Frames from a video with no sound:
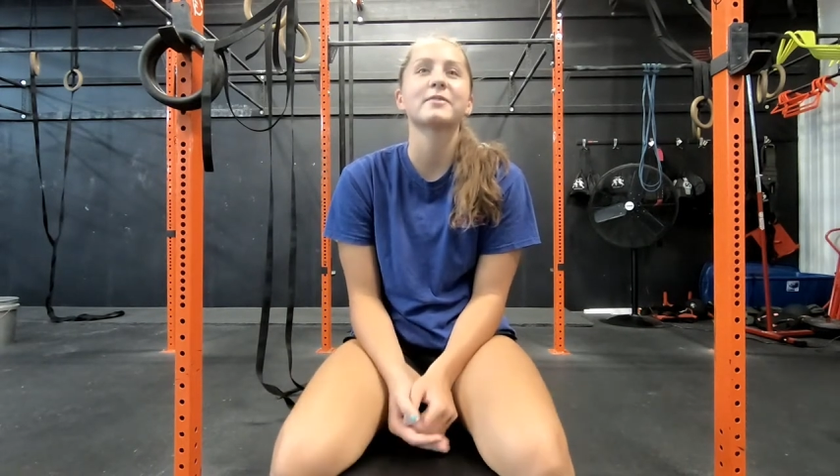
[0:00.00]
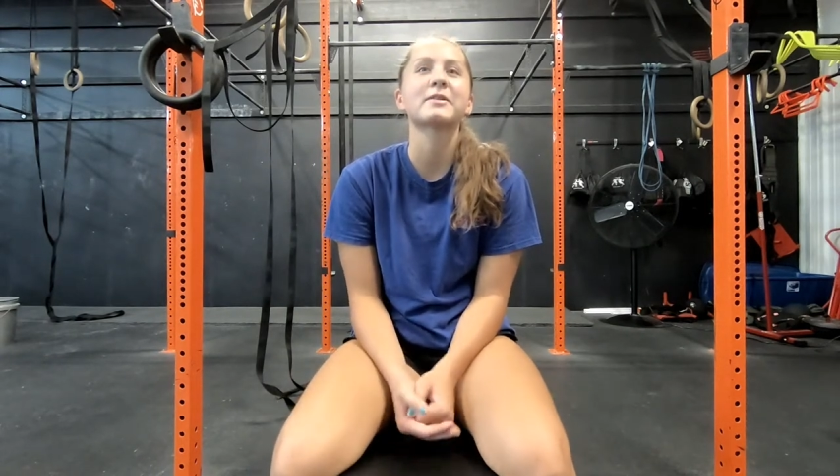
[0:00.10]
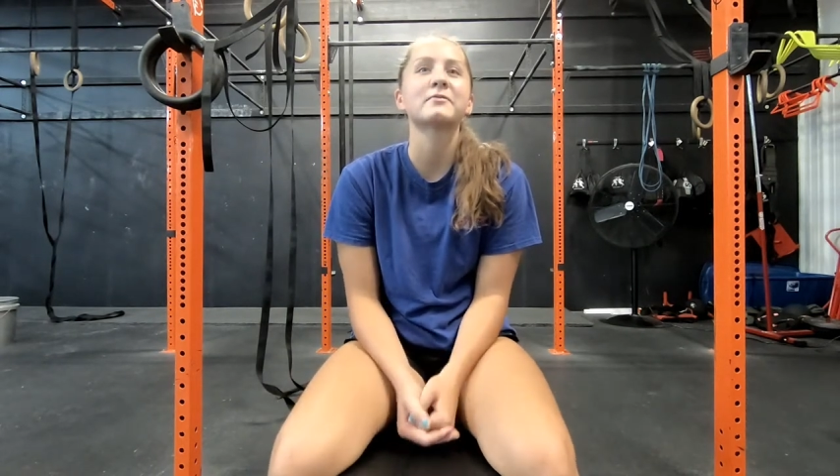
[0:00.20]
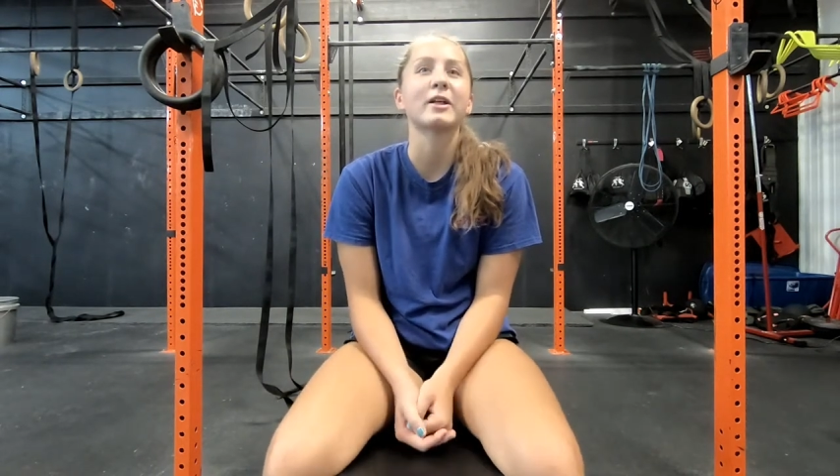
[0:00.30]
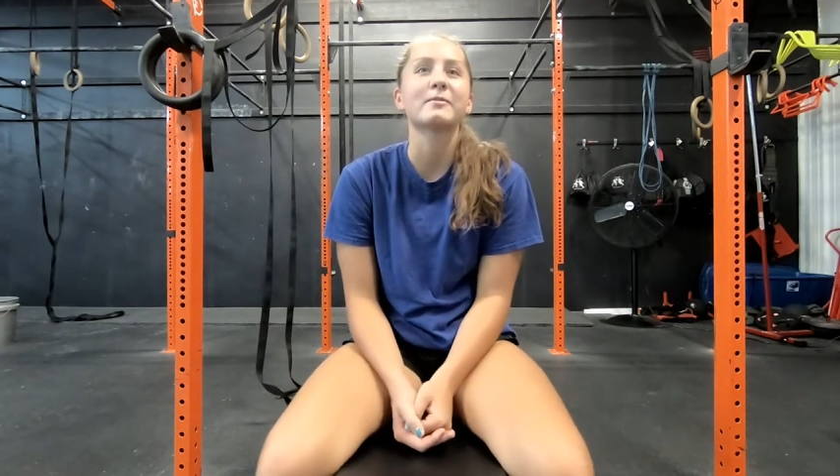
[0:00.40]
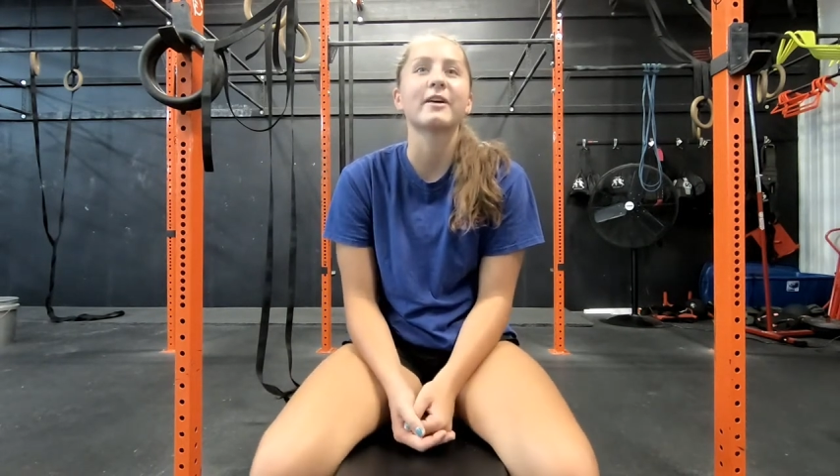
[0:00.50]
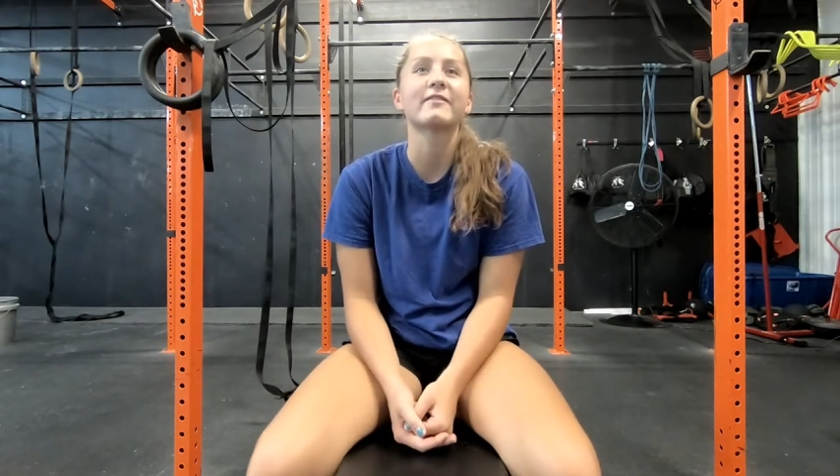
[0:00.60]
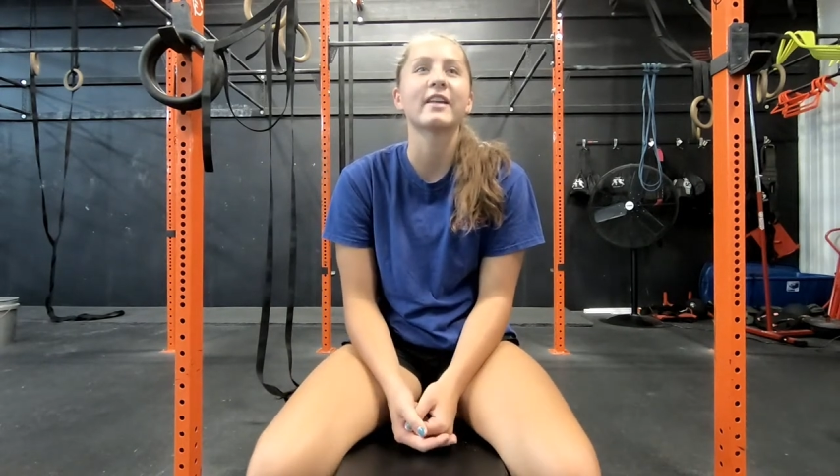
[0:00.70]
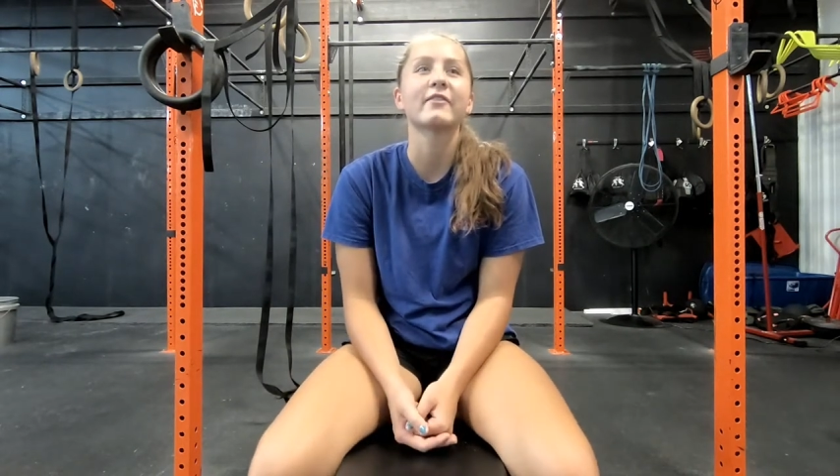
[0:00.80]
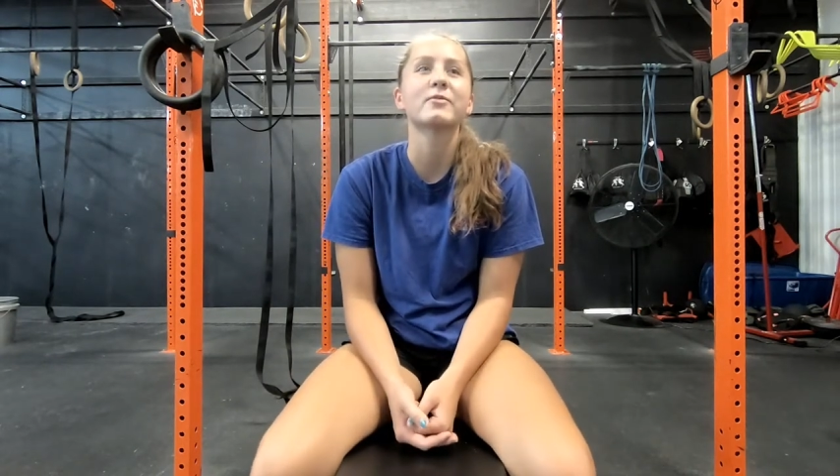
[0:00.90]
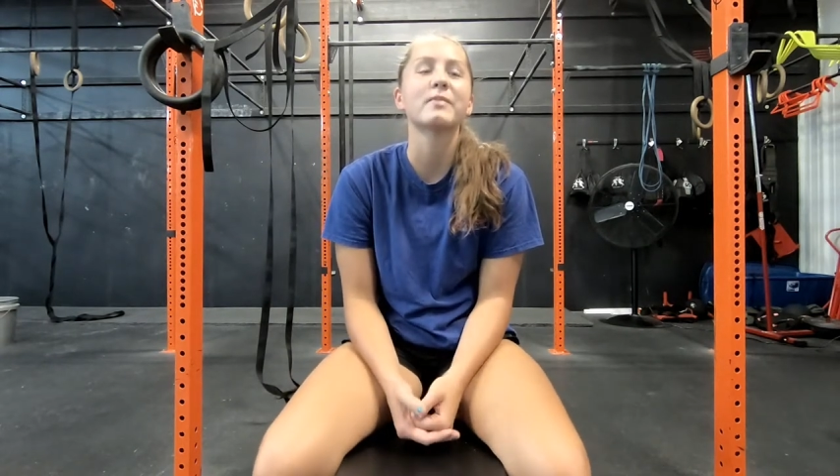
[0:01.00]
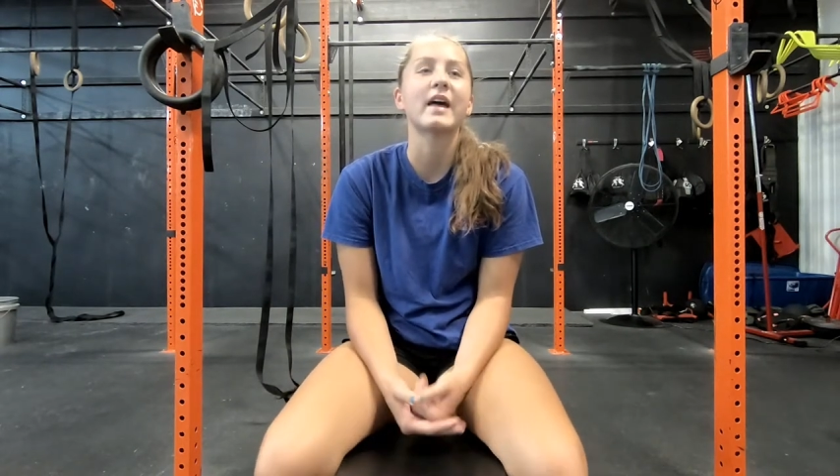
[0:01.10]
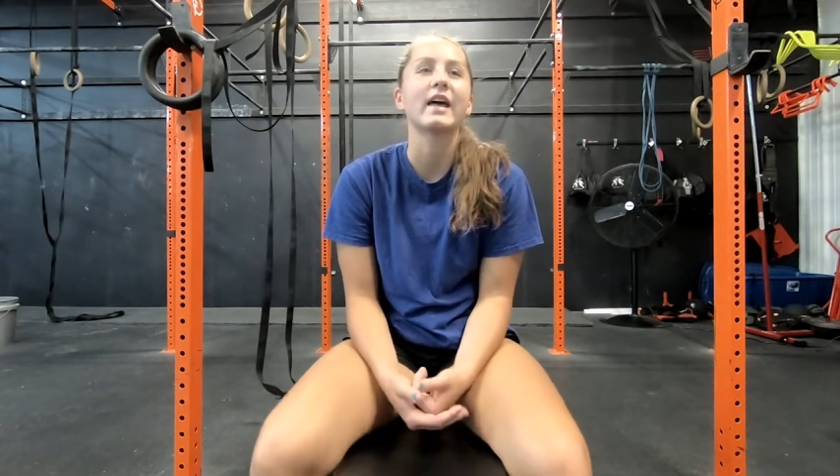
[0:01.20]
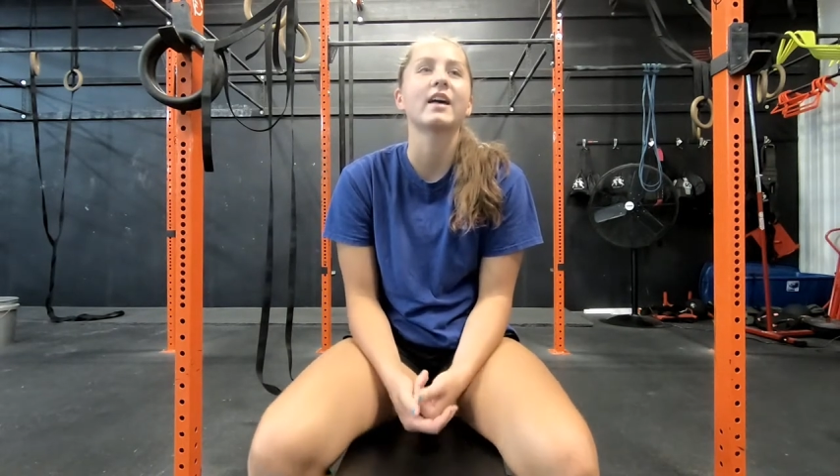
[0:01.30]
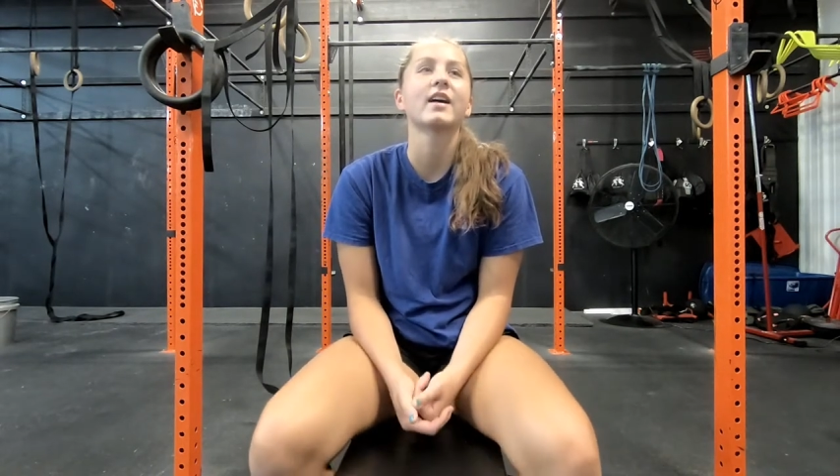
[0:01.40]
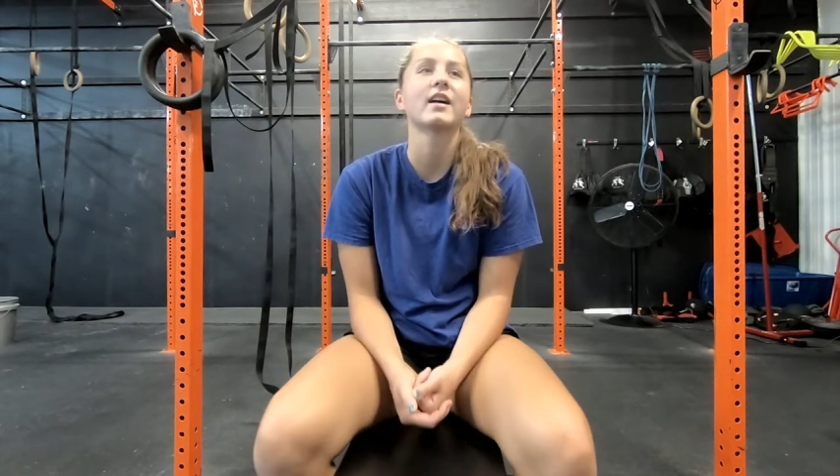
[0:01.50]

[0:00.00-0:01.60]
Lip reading: played volleyball, I've never met